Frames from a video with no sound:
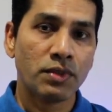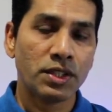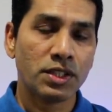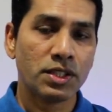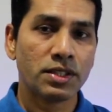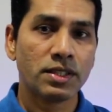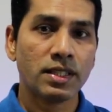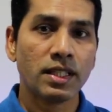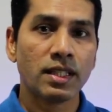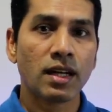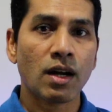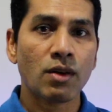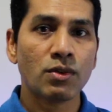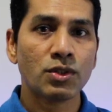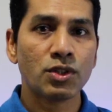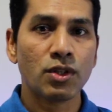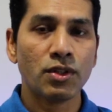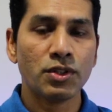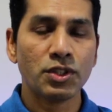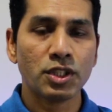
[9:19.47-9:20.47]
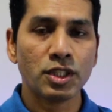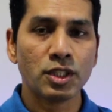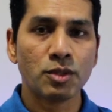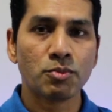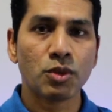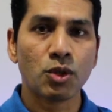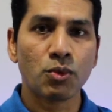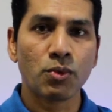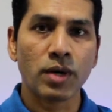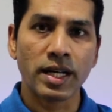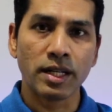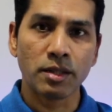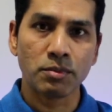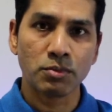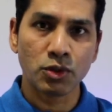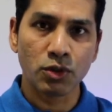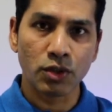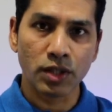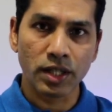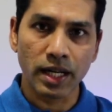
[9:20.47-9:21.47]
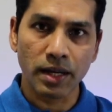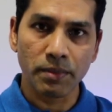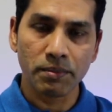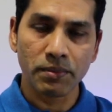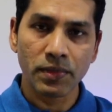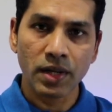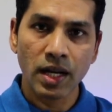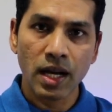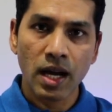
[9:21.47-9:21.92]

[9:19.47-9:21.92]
which is the Cloud Solutions Provider program.